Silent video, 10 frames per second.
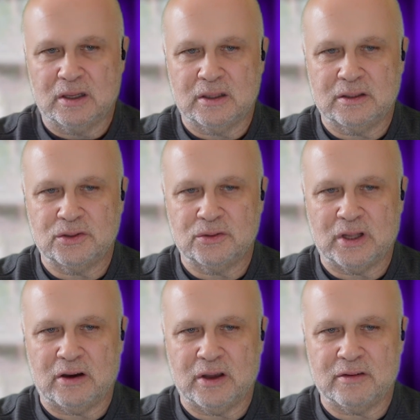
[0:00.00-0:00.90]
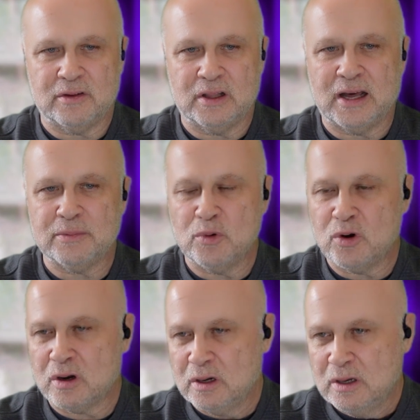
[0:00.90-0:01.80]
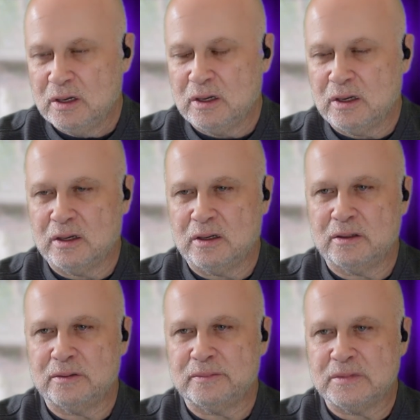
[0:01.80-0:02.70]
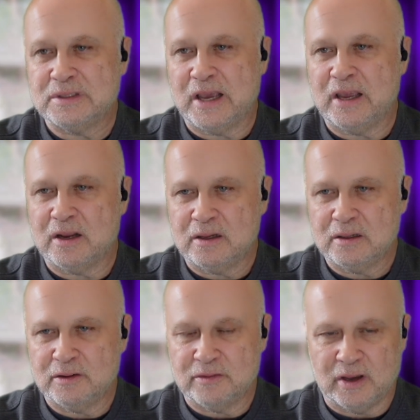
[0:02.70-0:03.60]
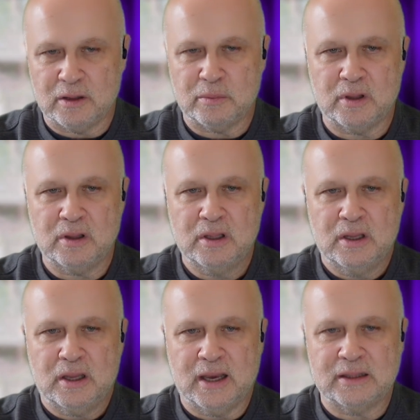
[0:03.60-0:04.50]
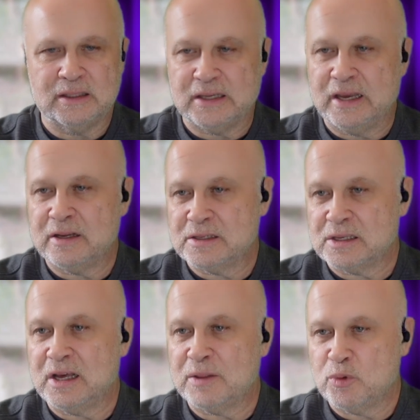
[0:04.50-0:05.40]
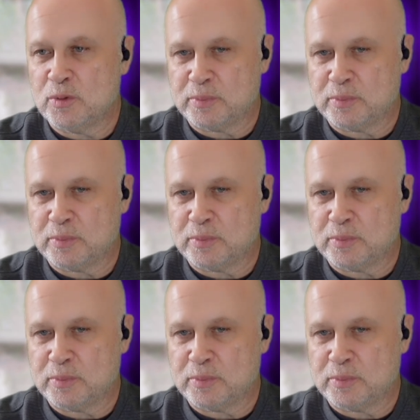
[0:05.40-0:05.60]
You now have a lot more data available, and the data is a lot more